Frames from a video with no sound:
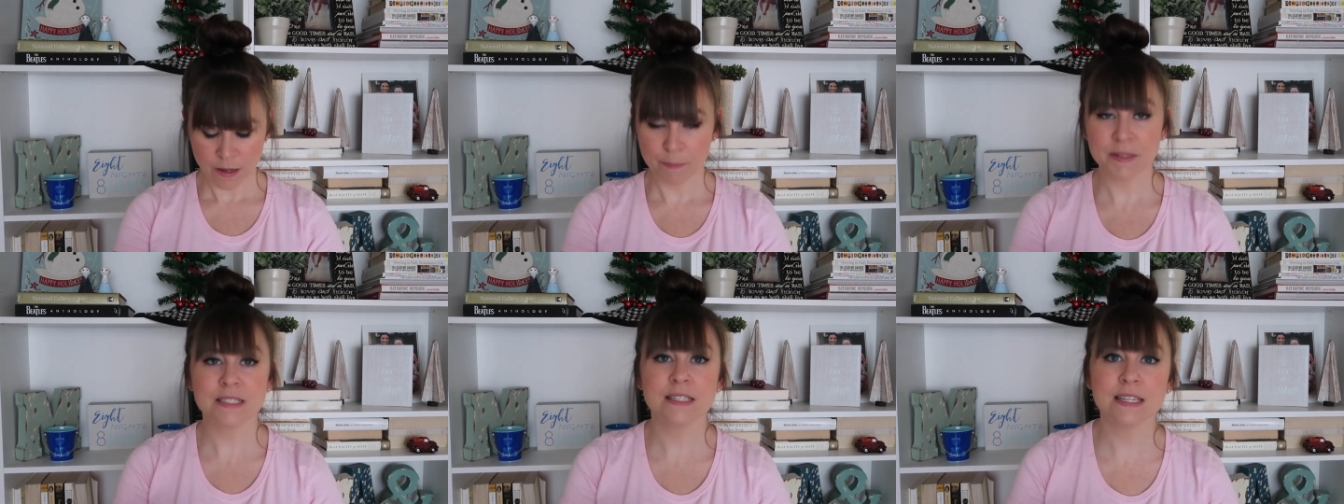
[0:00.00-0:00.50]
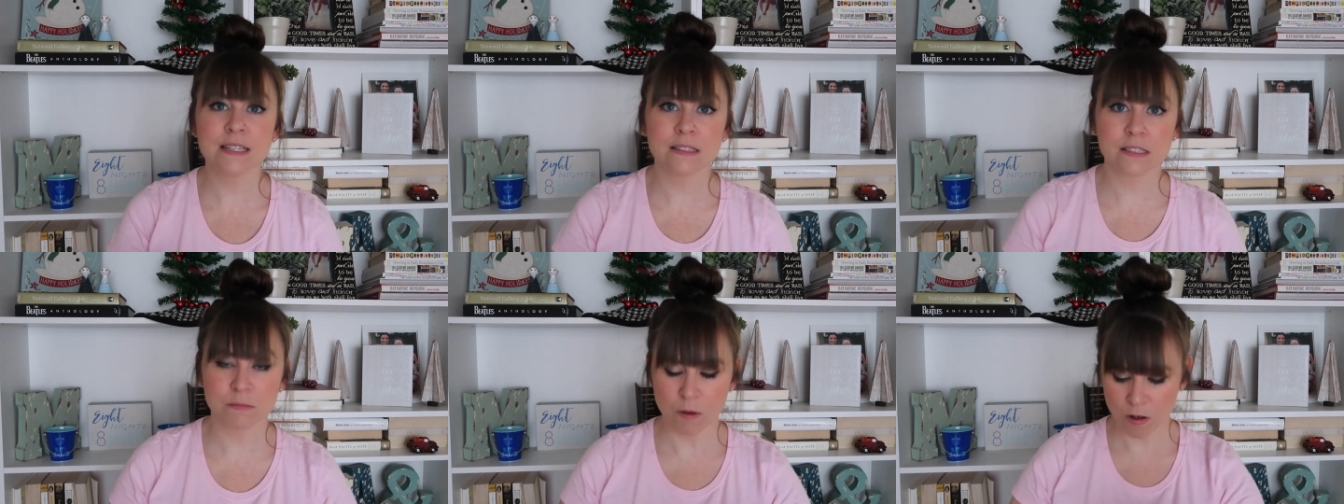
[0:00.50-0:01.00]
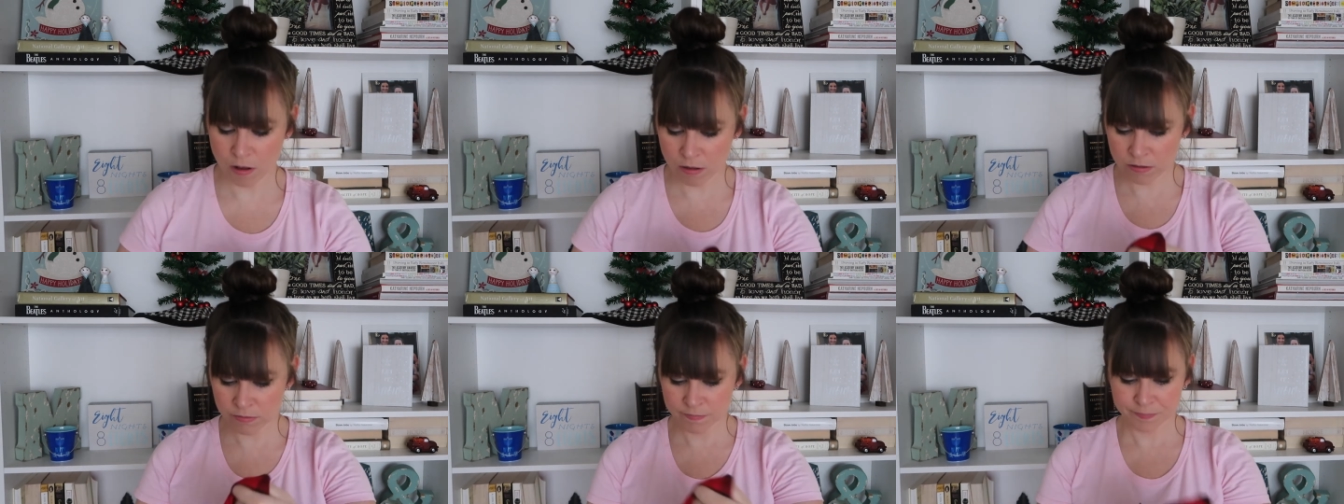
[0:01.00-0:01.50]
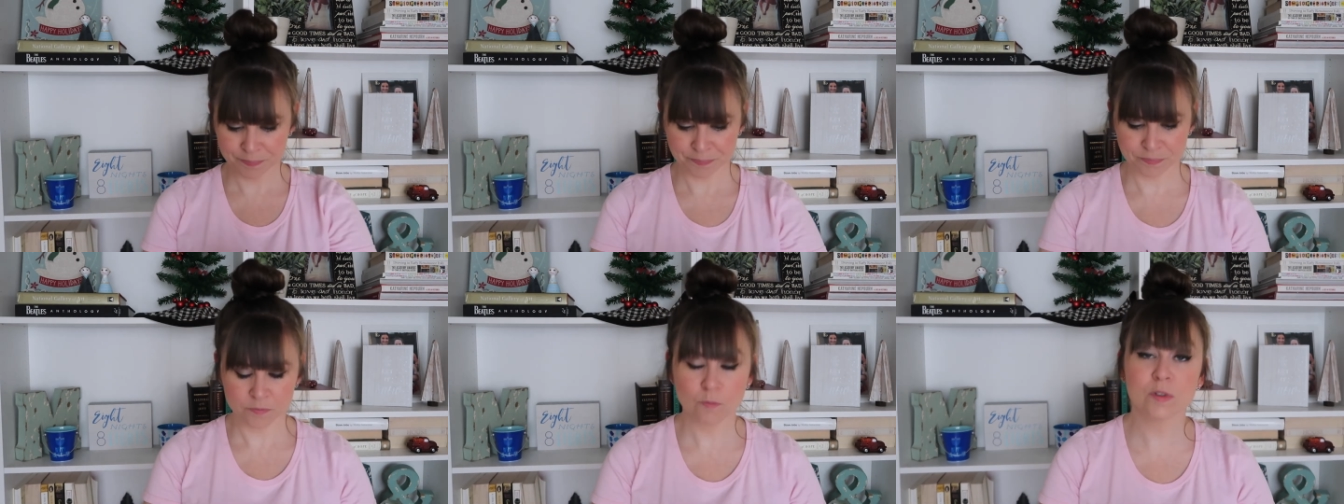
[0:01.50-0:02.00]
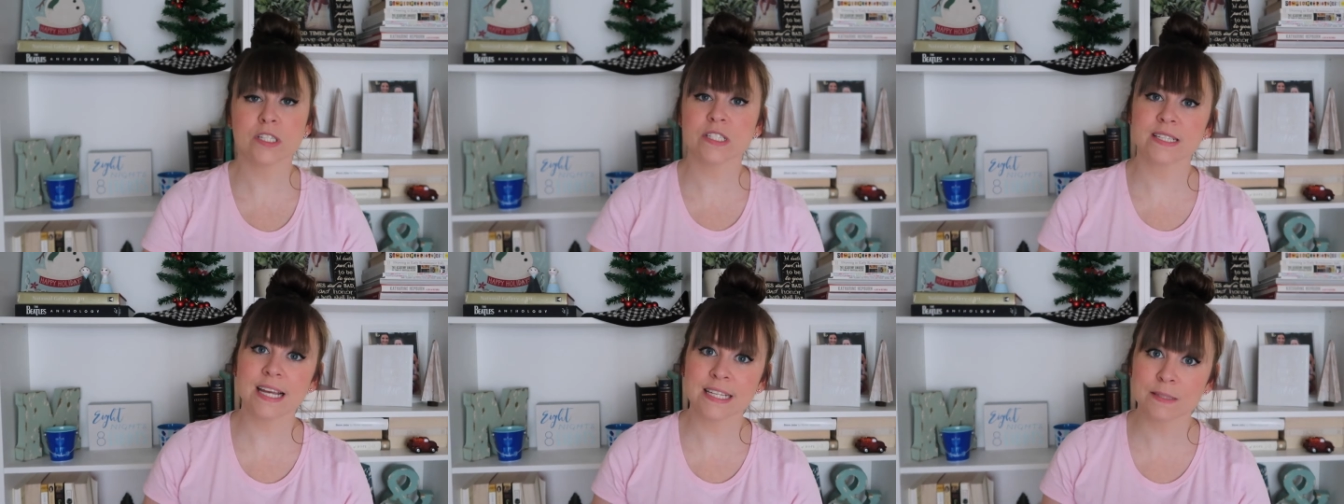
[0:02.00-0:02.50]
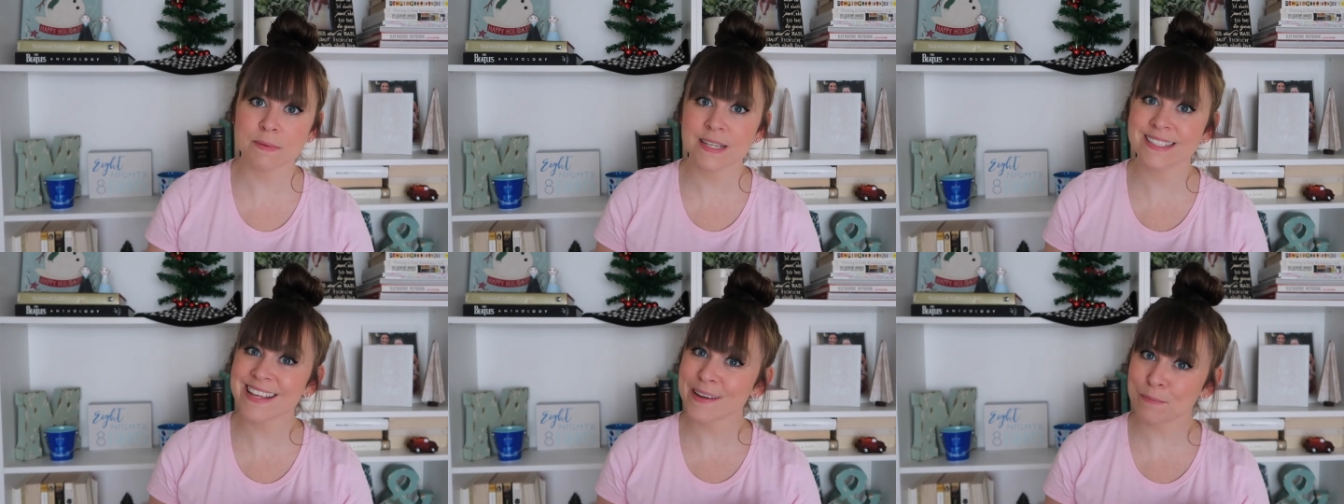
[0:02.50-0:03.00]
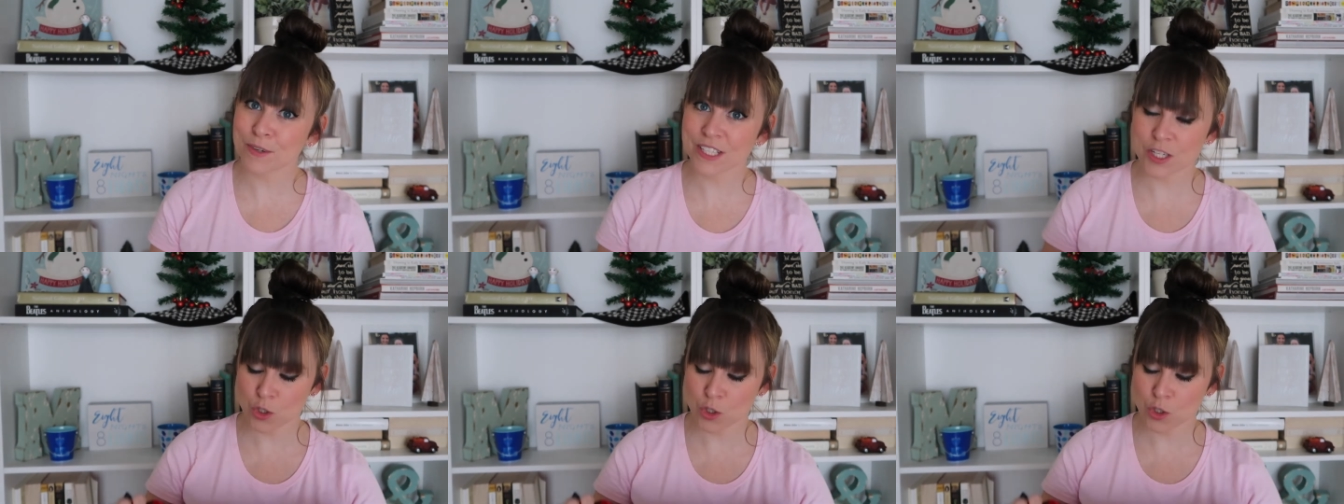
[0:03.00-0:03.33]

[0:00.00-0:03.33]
a petite small, which is nice because I'm really